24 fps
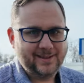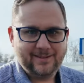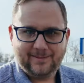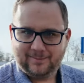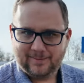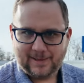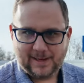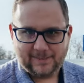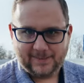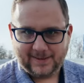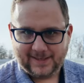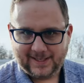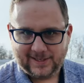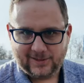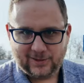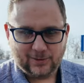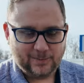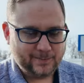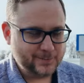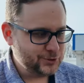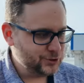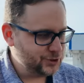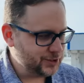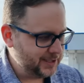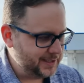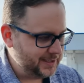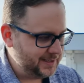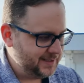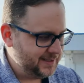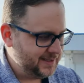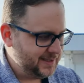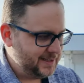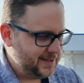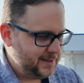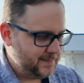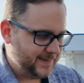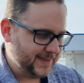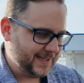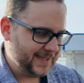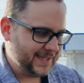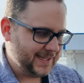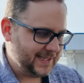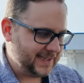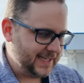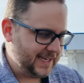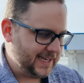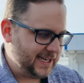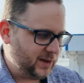Maybe they do a machine, but I
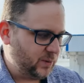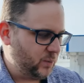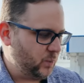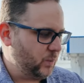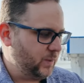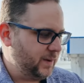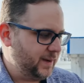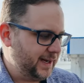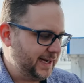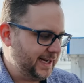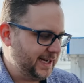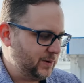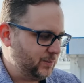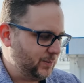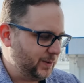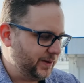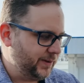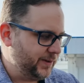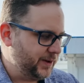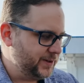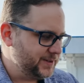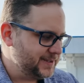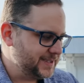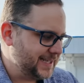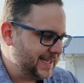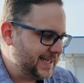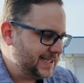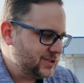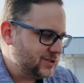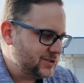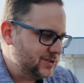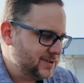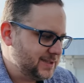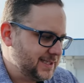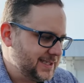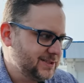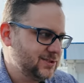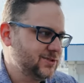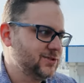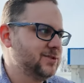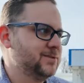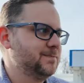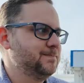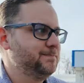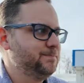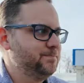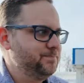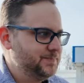think they hand weld those. And that's just, it
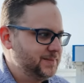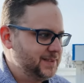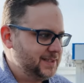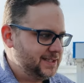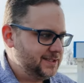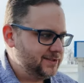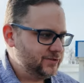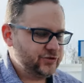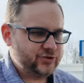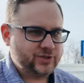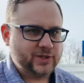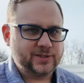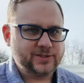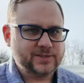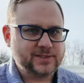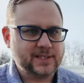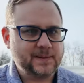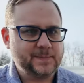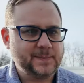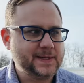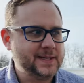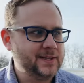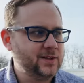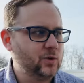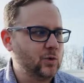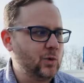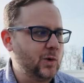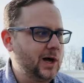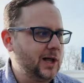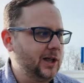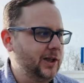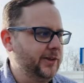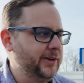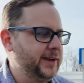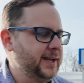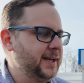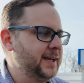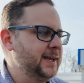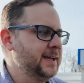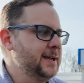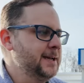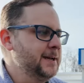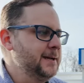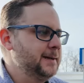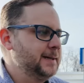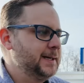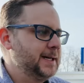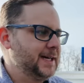shows to me the quality
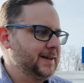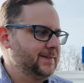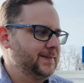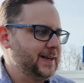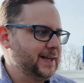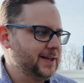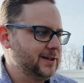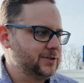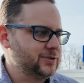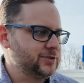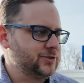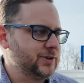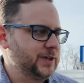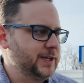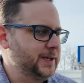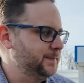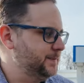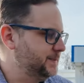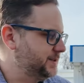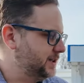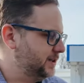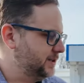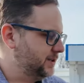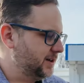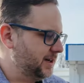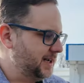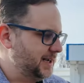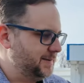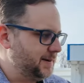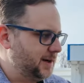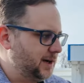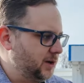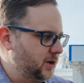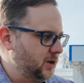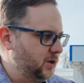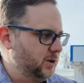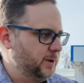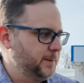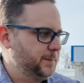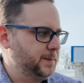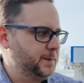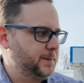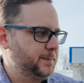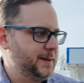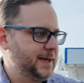of an Airstream. So you're gonna have all aluminum.